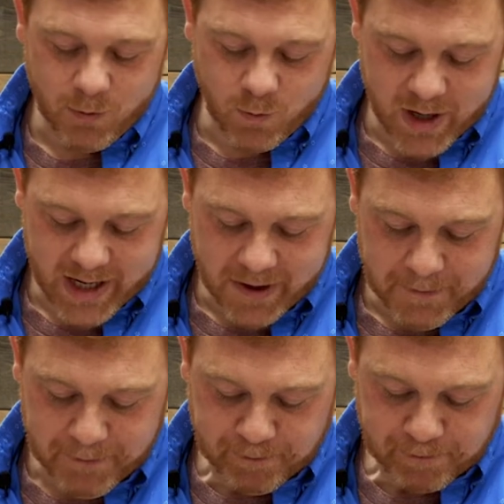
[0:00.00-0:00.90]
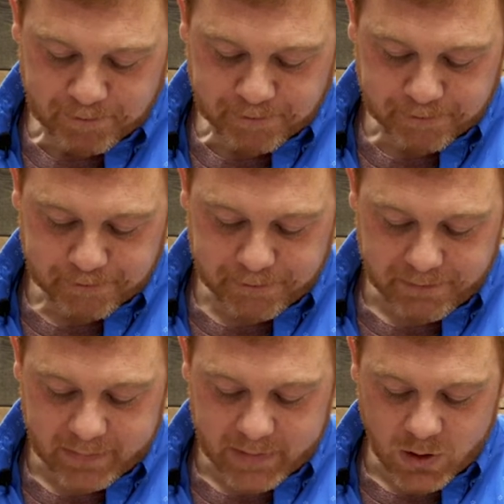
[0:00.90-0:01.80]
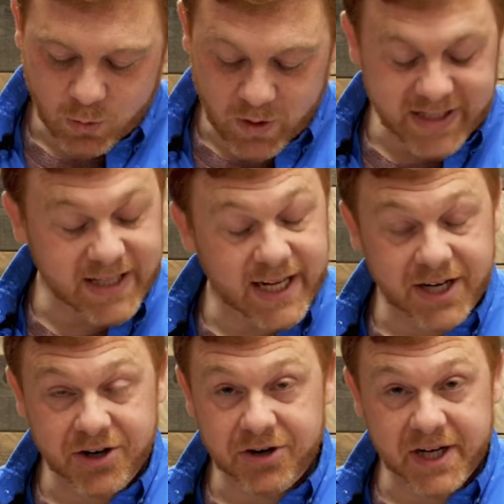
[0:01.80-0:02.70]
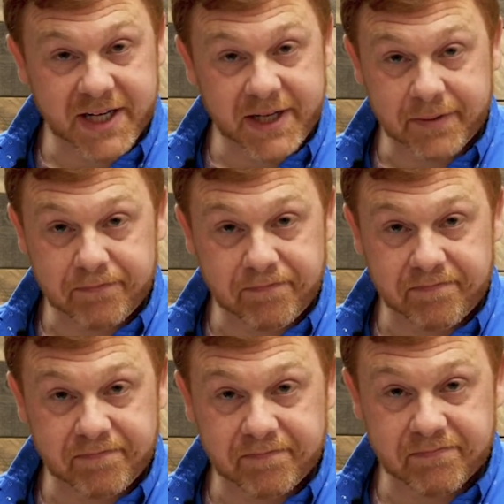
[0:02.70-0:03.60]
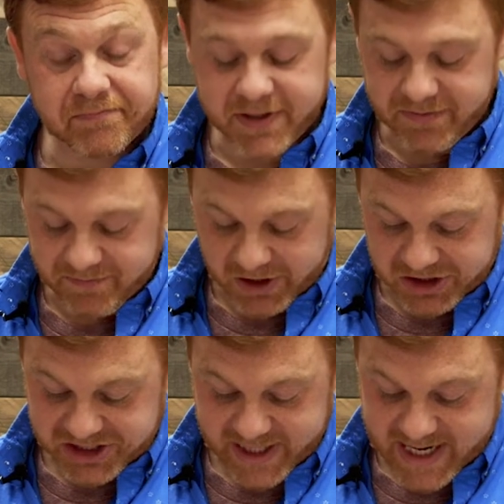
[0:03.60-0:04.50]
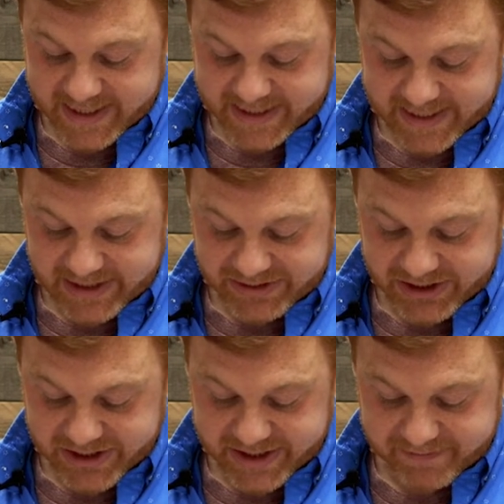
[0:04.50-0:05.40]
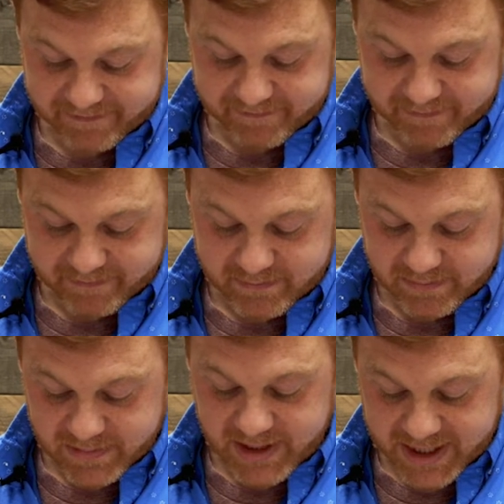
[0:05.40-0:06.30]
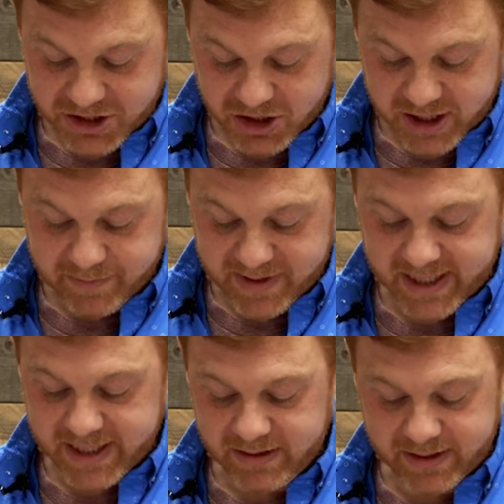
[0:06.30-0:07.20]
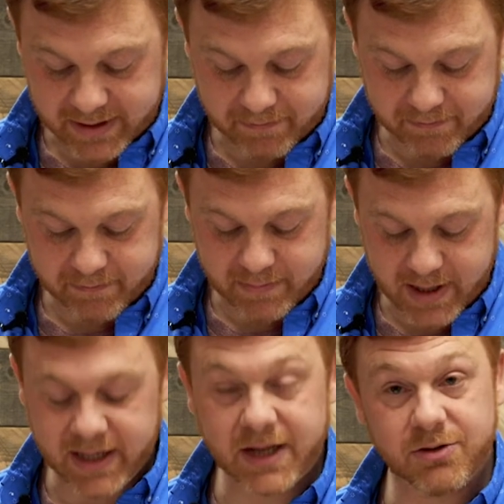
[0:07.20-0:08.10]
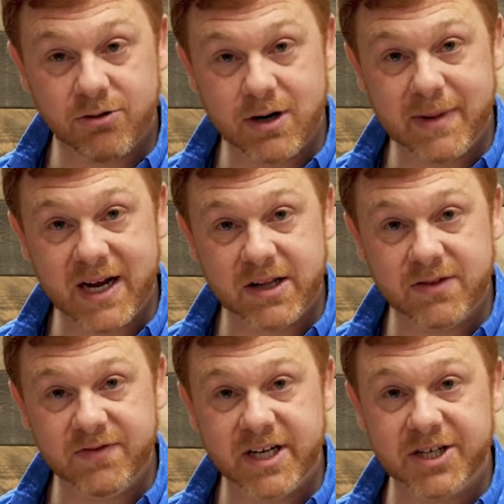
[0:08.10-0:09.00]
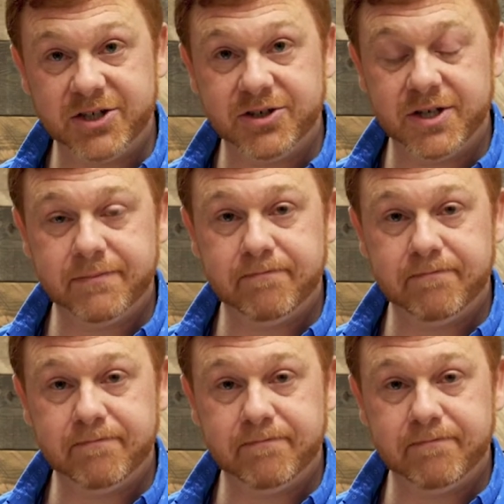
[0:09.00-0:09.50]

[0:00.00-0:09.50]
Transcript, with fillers: Well, what did they do to Him? Verse 9 tells us they took Him and killed Him, and they threw Him out of the vineyard.